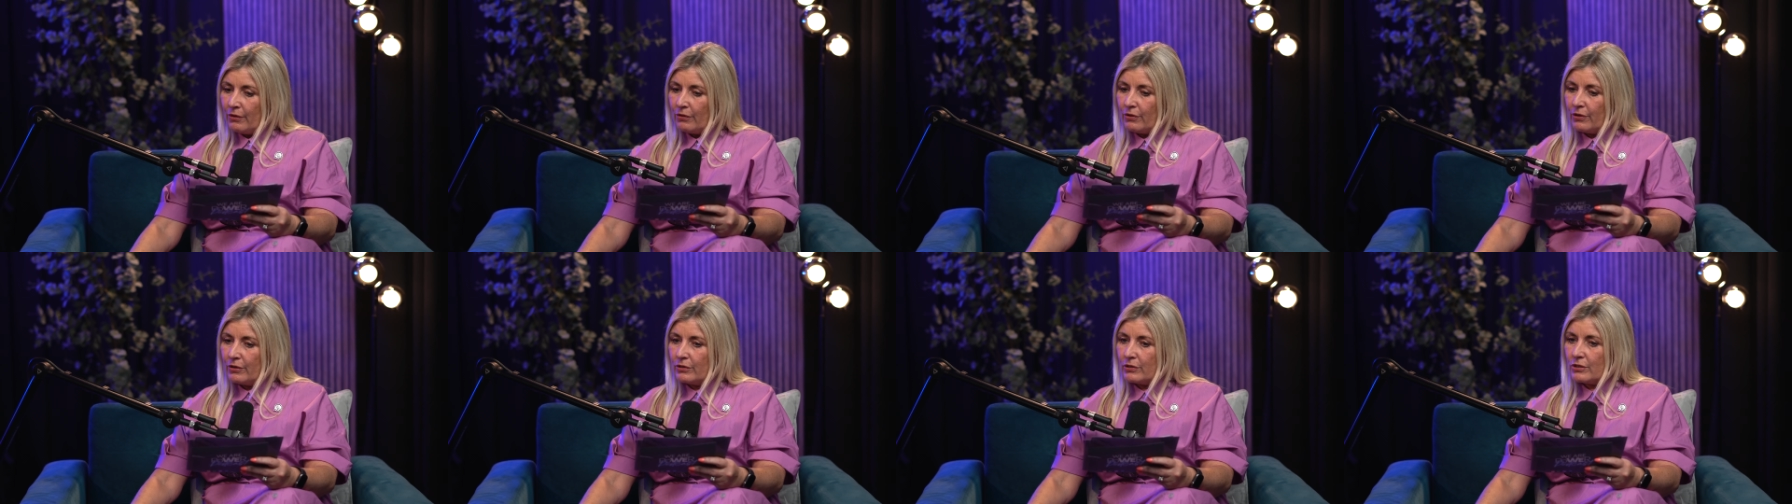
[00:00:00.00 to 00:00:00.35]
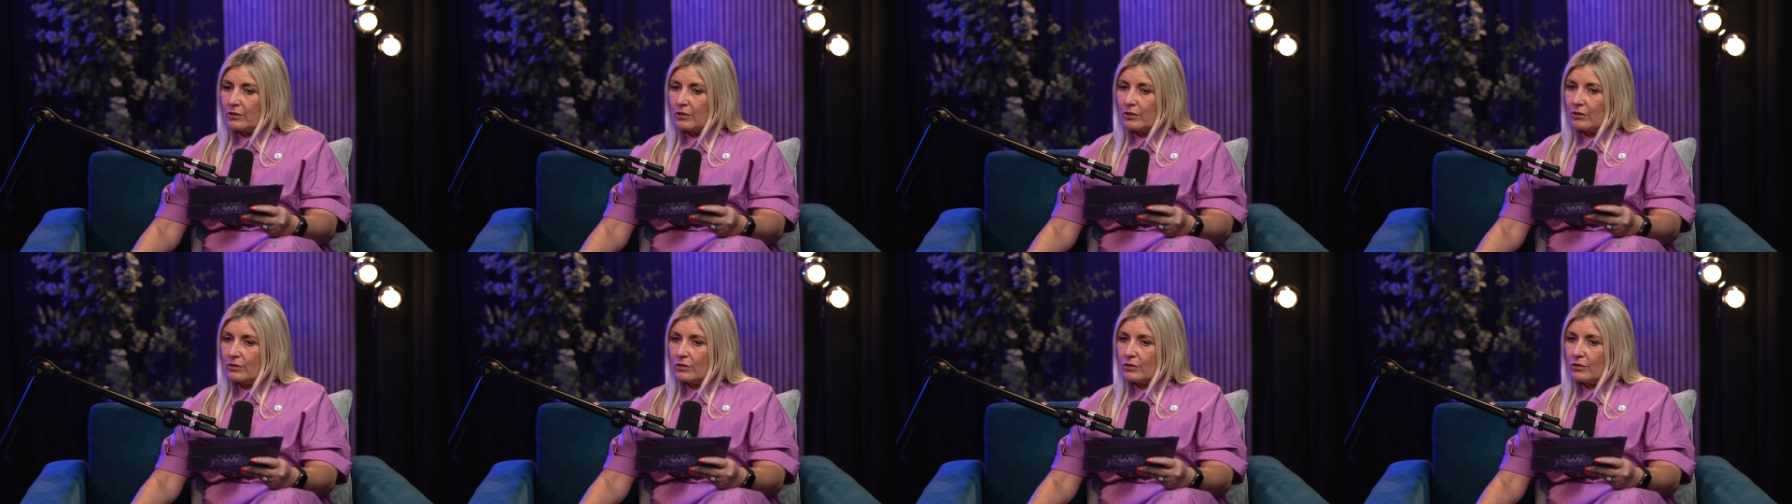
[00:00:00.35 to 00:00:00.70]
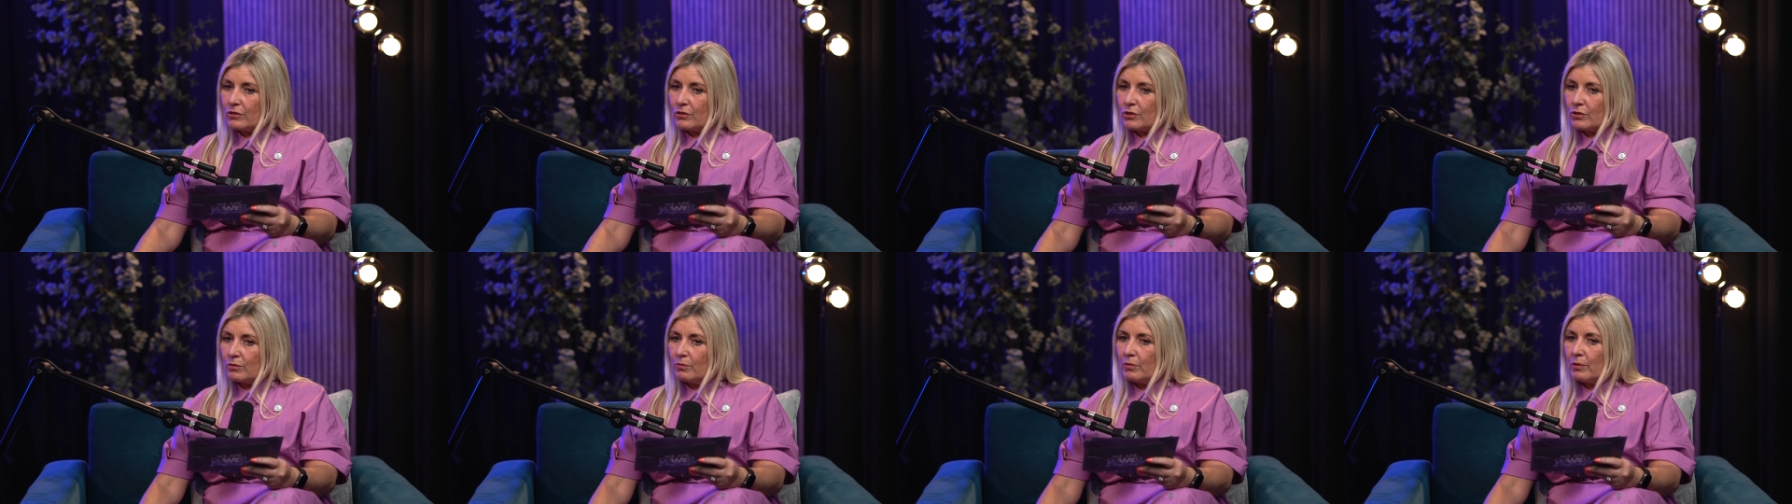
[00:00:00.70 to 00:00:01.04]
there's
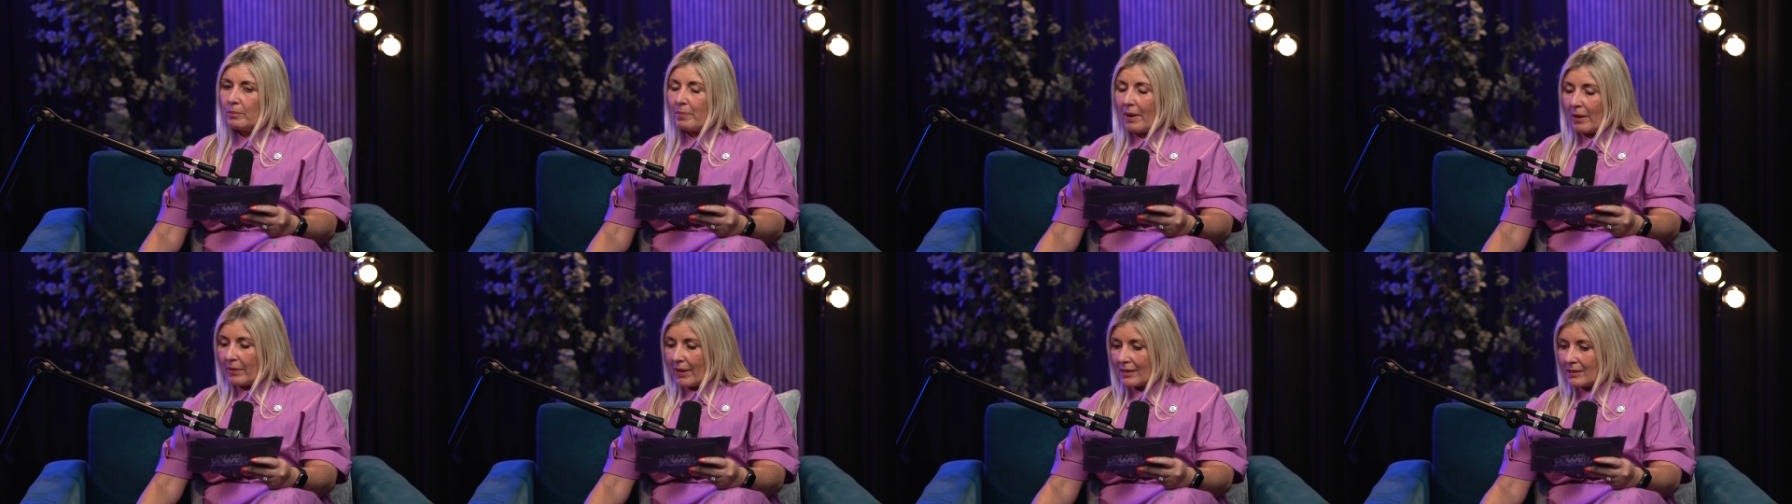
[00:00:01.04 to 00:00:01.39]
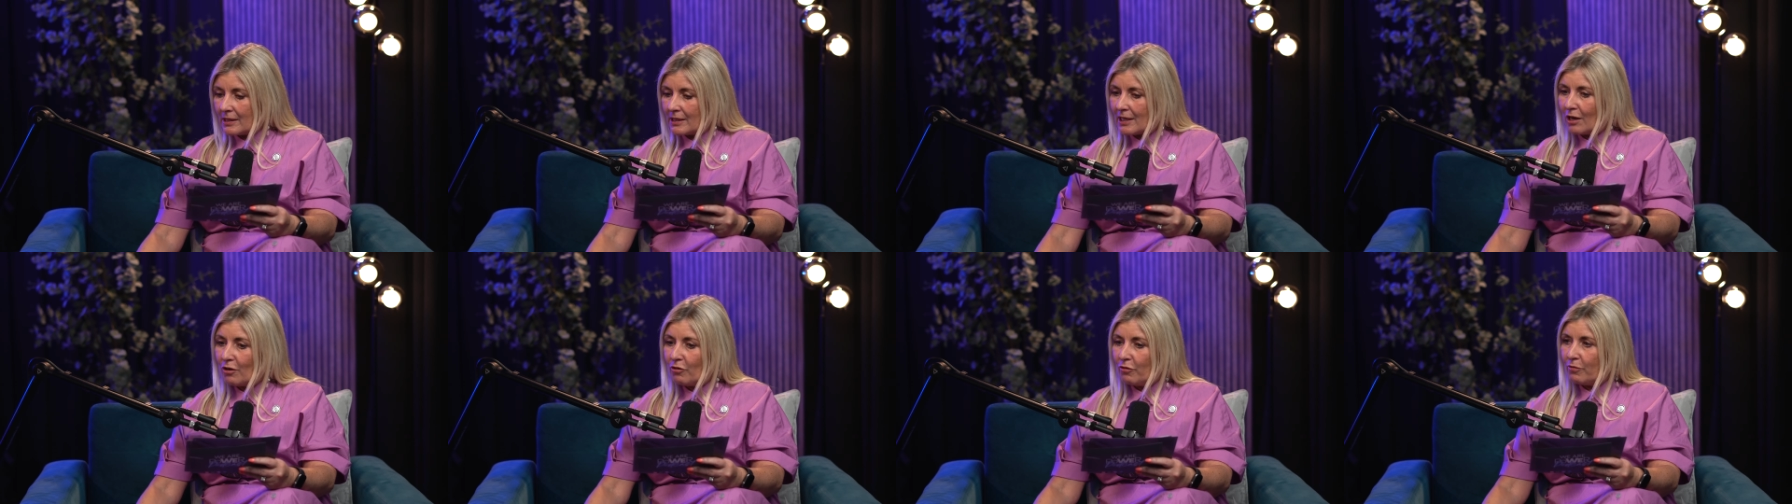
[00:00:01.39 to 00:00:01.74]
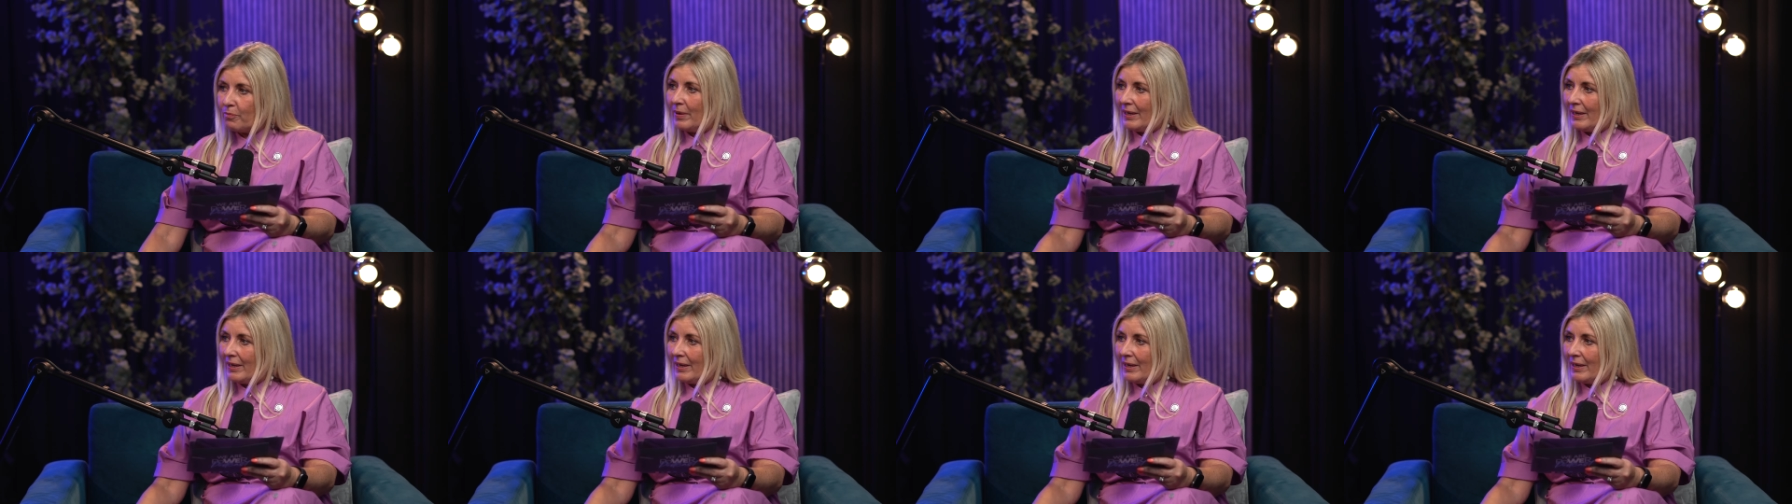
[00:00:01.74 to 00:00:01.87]
something about that self